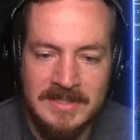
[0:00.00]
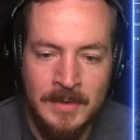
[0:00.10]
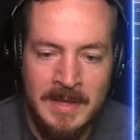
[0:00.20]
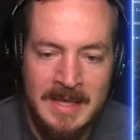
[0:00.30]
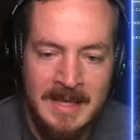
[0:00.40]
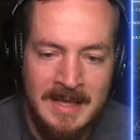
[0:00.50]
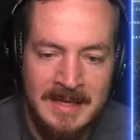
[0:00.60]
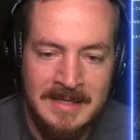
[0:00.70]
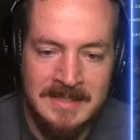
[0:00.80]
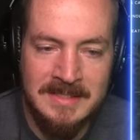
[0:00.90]
So he
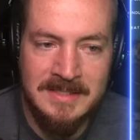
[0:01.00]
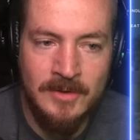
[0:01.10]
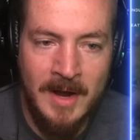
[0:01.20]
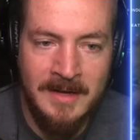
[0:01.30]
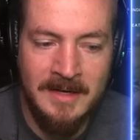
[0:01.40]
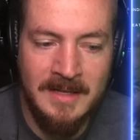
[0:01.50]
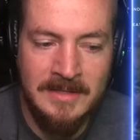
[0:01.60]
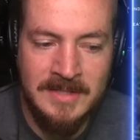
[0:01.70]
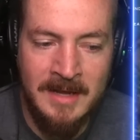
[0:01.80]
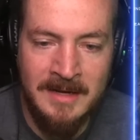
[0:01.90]
is trying to,
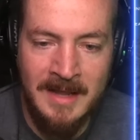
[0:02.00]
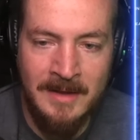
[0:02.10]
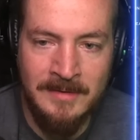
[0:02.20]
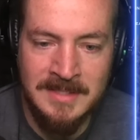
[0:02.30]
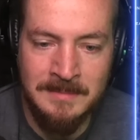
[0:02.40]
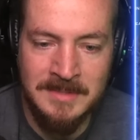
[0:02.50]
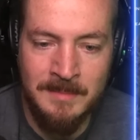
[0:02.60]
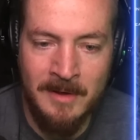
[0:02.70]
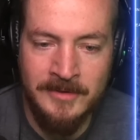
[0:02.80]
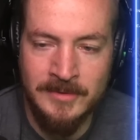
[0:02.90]
he's cutting down some
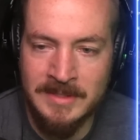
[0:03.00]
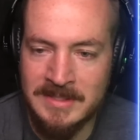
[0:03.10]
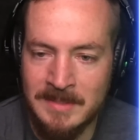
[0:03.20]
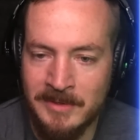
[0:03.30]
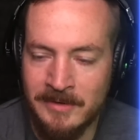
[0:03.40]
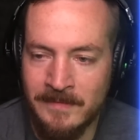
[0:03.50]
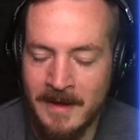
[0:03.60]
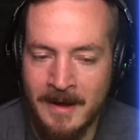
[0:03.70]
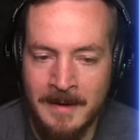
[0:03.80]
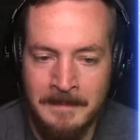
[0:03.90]
small trees to build a
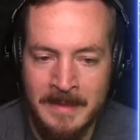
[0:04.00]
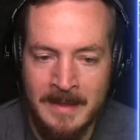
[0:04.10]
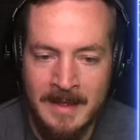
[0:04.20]
fire,